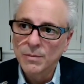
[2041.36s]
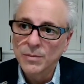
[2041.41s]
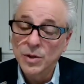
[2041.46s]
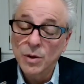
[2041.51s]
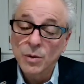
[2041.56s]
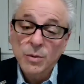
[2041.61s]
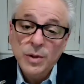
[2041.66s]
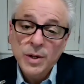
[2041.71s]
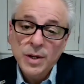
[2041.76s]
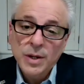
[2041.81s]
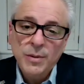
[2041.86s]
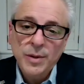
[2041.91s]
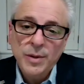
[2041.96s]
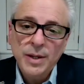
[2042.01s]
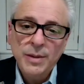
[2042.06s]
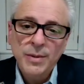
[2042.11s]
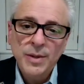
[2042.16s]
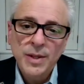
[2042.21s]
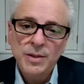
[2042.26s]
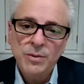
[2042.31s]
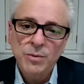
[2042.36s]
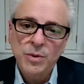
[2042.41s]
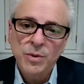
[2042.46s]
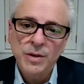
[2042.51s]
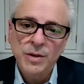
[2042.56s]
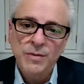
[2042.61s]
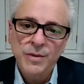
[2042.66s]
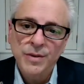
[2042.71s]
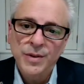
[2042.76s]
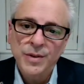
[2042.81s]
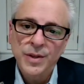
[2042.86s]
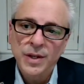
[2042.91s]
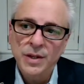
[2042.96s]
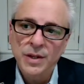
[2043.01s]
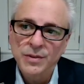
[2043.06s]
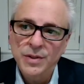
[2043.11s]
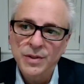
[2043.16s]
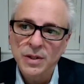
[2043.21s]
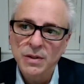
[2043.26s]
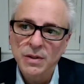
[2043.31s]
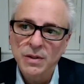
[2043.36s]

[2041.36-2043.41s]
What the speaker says: so anyway, I mean, that's one of the things